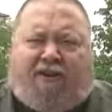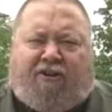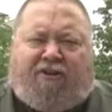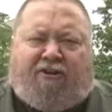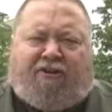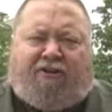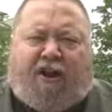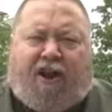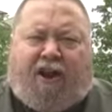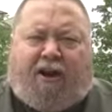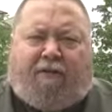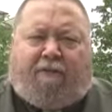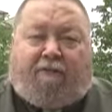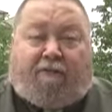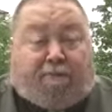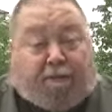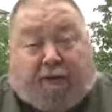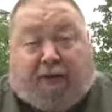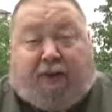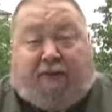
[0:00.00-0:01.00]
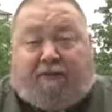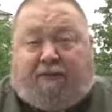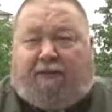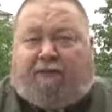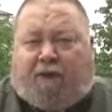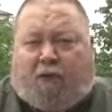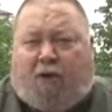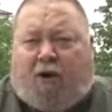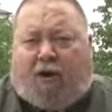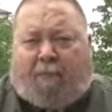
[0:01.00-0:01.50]
You just kind of believe it
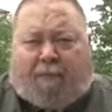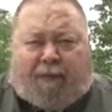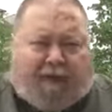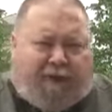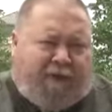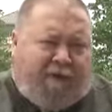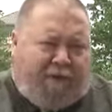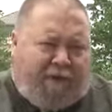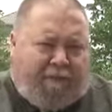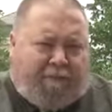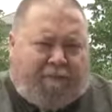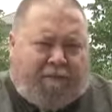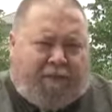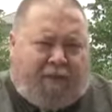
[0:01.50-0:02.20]
if you want to believe it.